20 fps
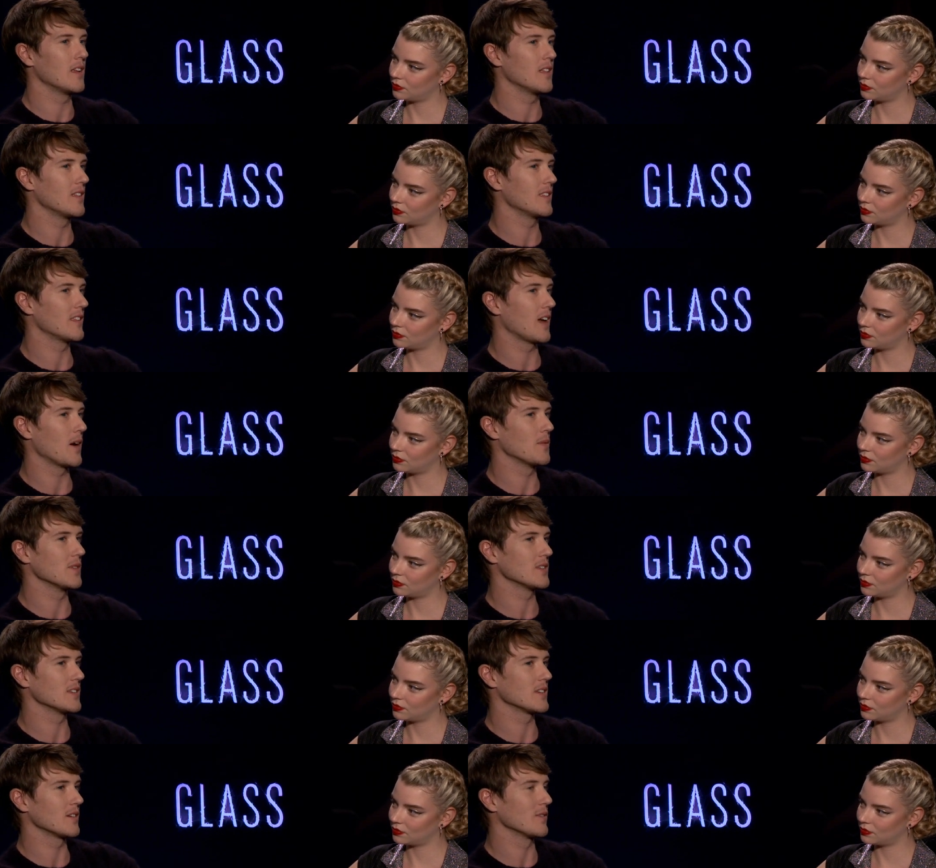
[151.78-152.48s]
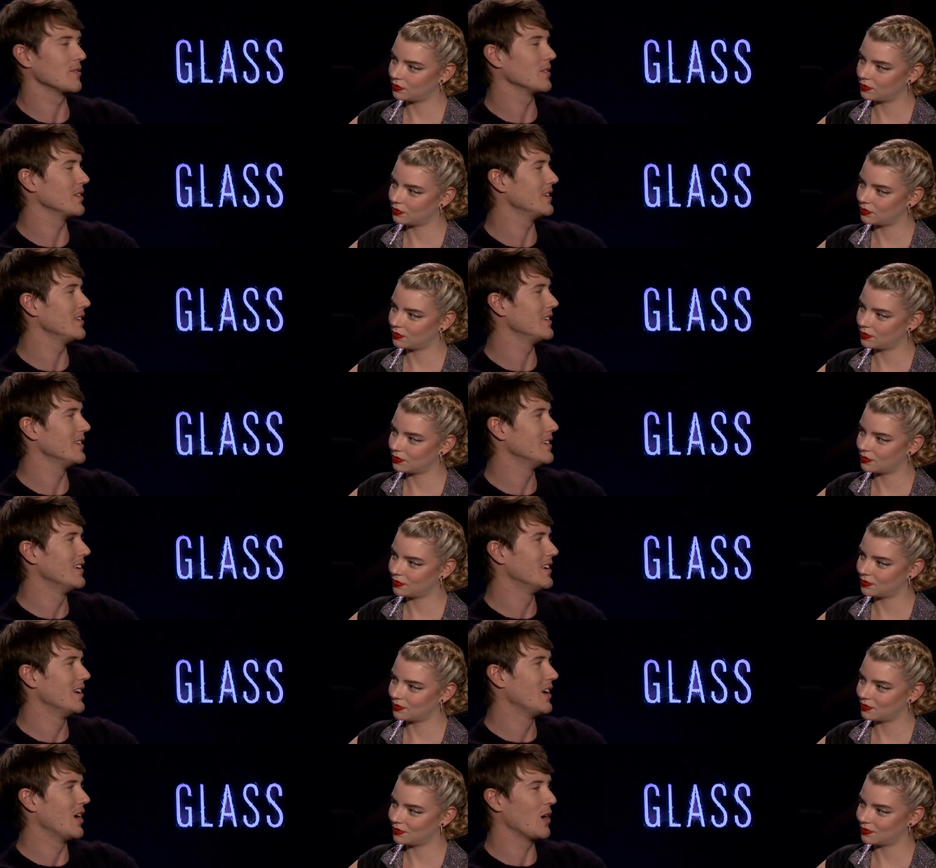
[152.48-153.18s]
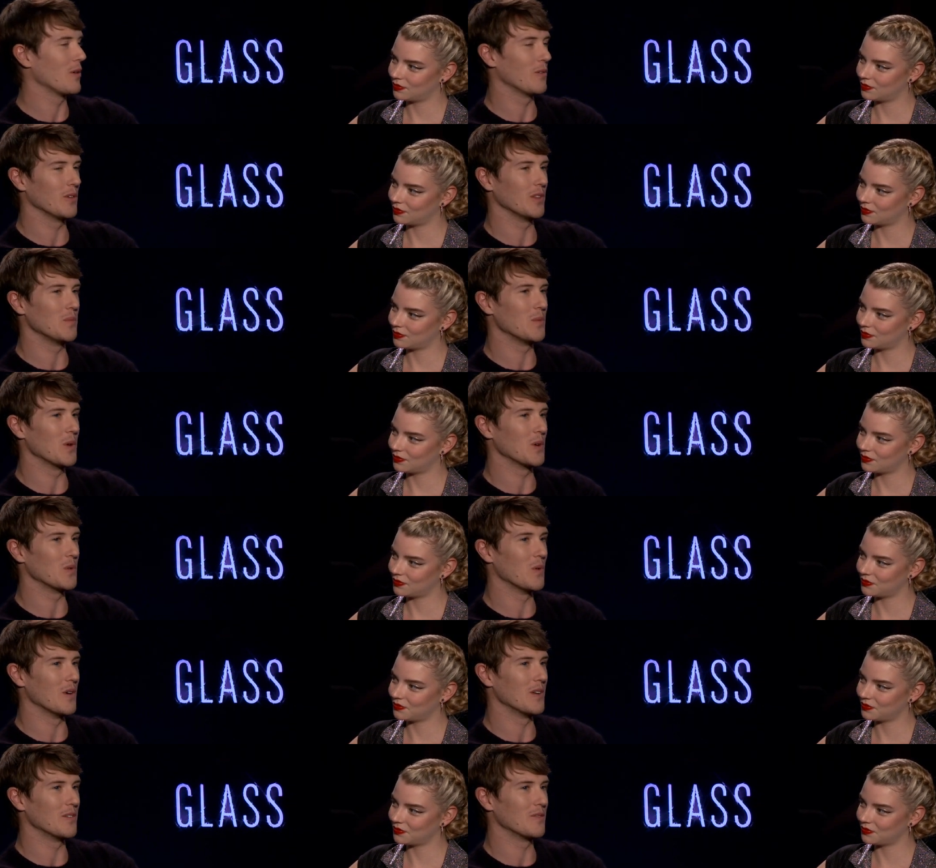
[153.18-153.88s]
Speaker 1: and I think that was like a really, a really
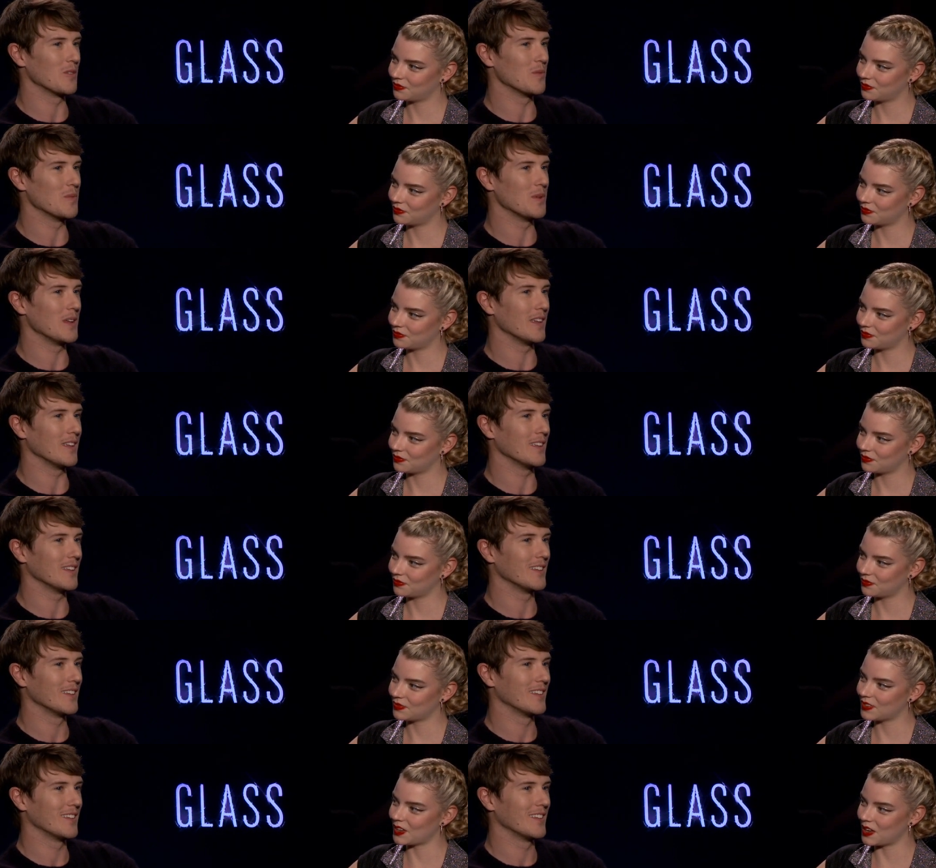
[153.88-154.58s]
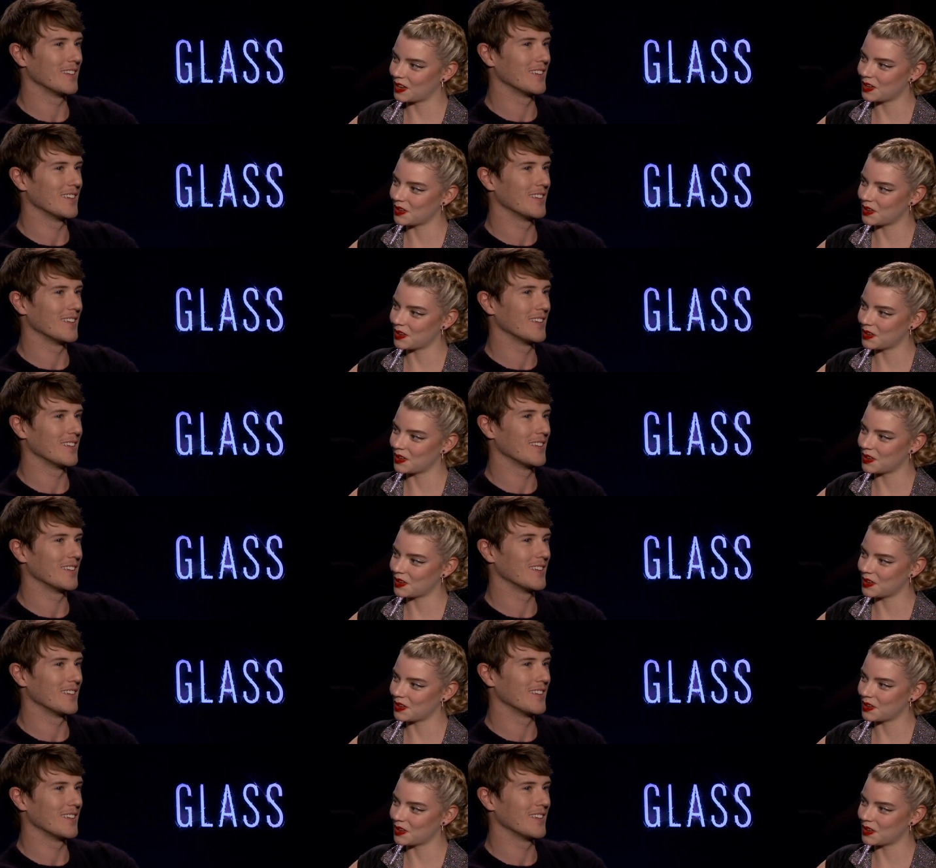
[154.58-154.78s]
big one for me. Yeah.